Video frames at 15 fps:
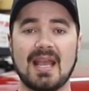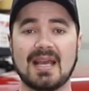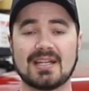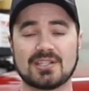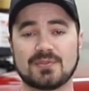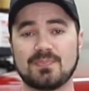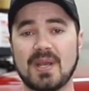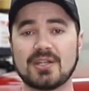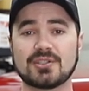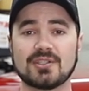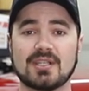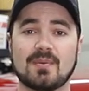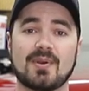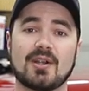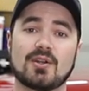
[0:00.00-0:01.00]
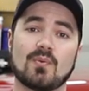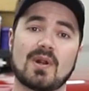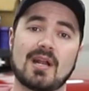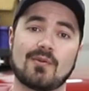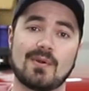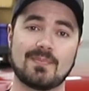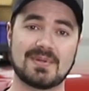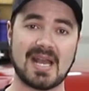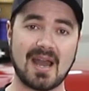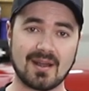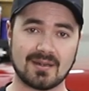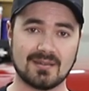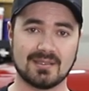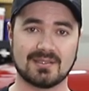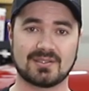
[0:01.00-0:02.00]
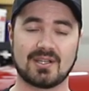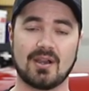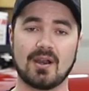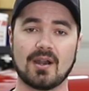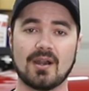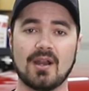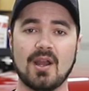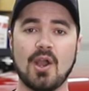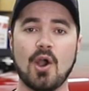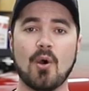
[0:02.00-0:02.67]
and especially compared to what I ripped out of this car,